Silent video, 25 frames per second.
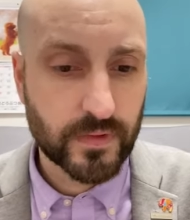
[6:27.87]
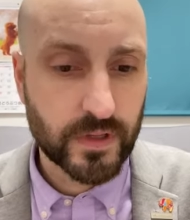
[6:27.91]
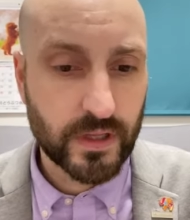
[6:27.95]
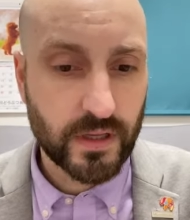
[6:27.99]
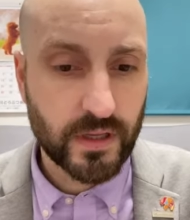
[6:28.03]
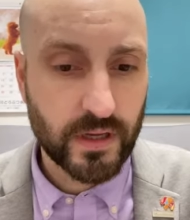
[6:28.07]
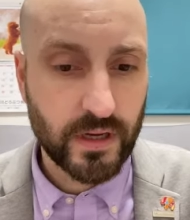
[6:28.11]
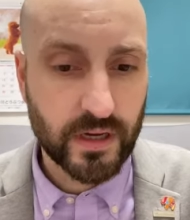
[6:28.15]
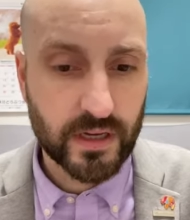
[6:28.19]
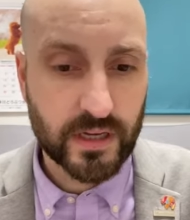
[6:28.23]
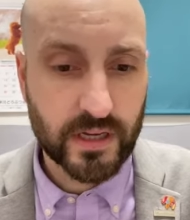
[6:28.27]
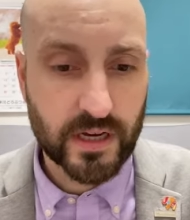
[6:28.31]

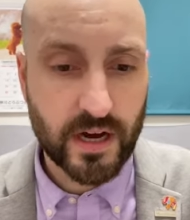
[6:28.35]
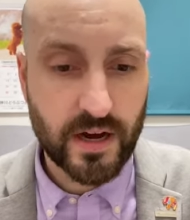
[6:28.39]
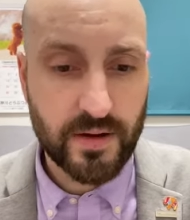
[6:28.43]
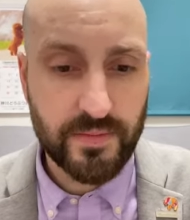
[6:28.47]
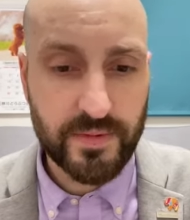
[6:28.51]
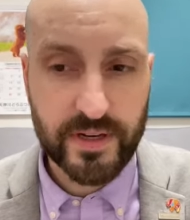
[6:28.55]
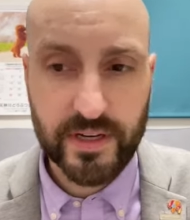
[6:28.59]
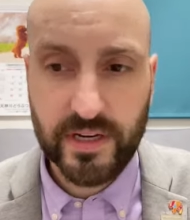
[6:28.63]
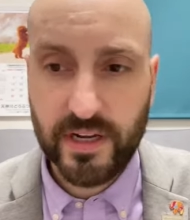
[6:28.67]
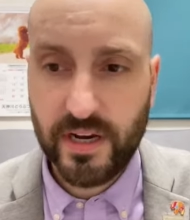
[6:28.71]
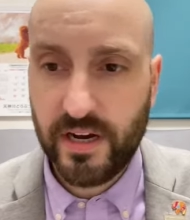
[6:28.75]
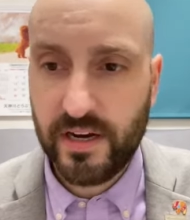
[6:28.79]
A
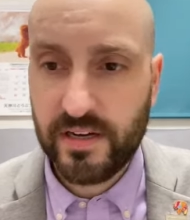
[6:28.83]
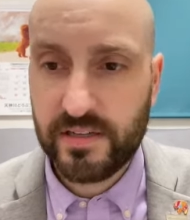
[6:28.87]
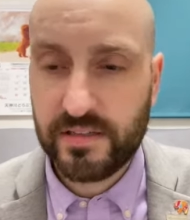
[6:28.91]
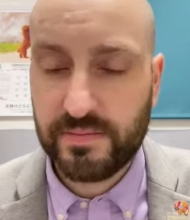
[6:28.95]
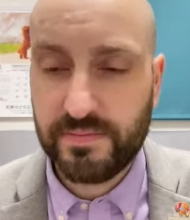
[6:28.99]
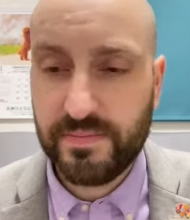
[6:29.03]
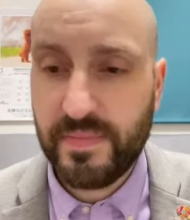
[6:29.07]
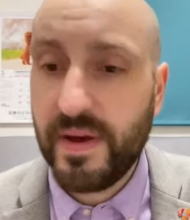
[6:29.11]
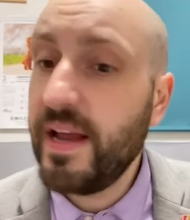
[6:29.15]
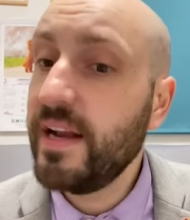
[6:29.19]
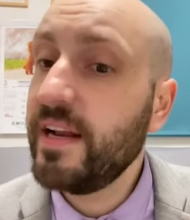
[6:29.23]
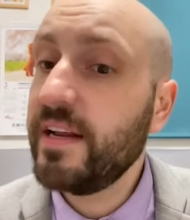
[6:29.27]
common
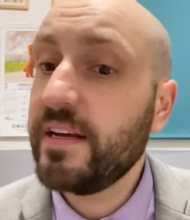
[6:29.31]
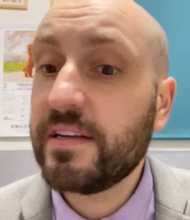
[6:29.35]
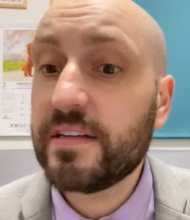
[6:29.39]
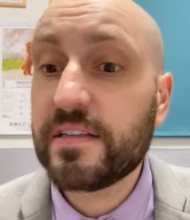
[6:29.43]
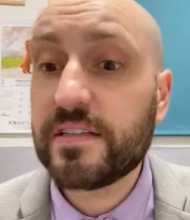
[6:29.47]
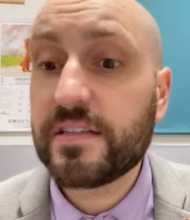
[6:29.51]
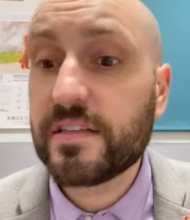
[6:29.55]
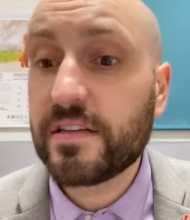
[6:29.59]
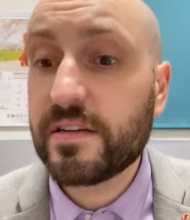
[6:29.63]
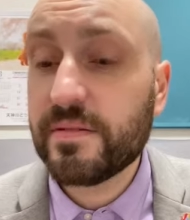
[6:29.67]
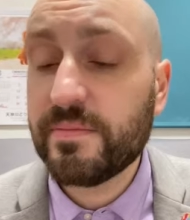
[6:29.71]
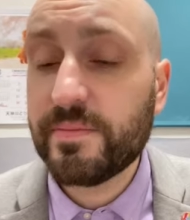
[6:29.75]

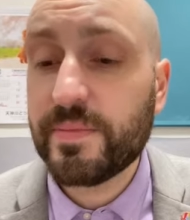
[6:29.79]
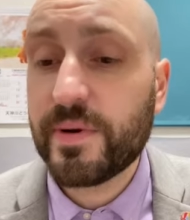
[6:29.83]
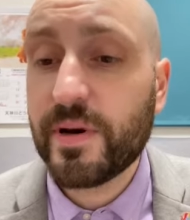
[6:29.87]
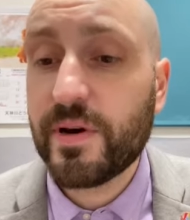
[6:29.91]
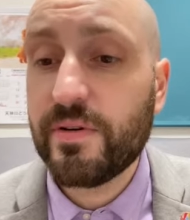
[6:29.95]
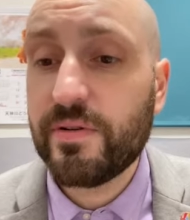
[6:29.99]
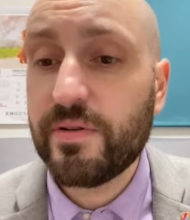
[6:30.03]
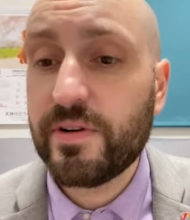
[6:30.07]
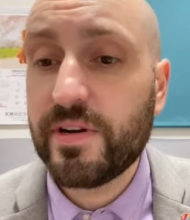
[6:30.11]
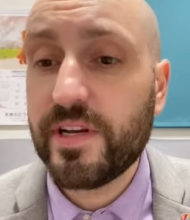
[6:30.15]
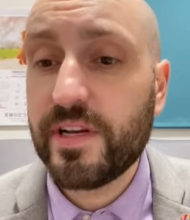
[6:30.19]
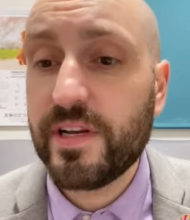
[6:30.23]
cosmetics
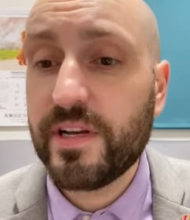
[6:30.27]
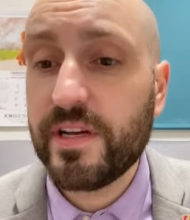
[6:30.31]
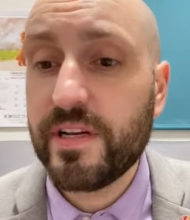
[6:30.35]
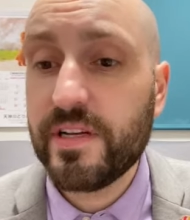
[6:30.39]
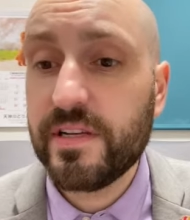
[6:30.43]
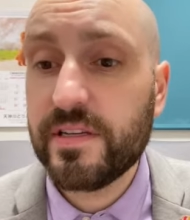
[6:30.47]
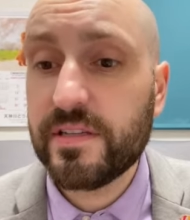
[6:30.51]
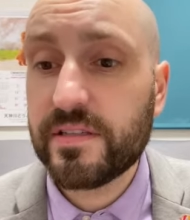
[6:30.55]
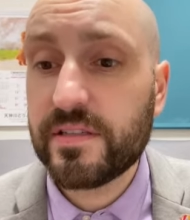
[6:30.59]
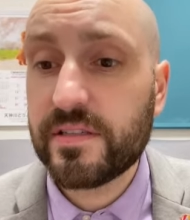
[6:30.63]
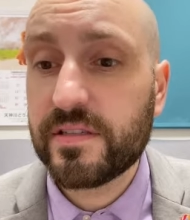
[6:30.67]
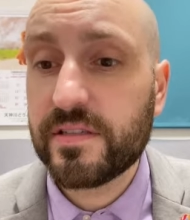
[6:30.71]

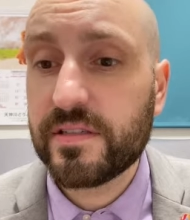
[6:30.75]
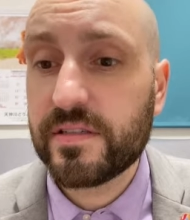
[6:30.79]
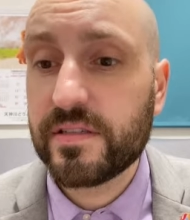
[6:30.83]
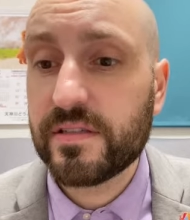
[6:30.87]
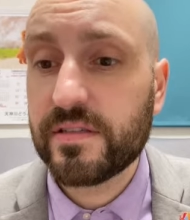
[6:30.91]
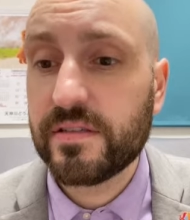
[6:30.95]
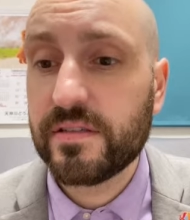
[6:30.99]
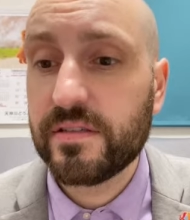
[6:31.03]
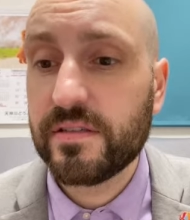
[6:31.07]
component.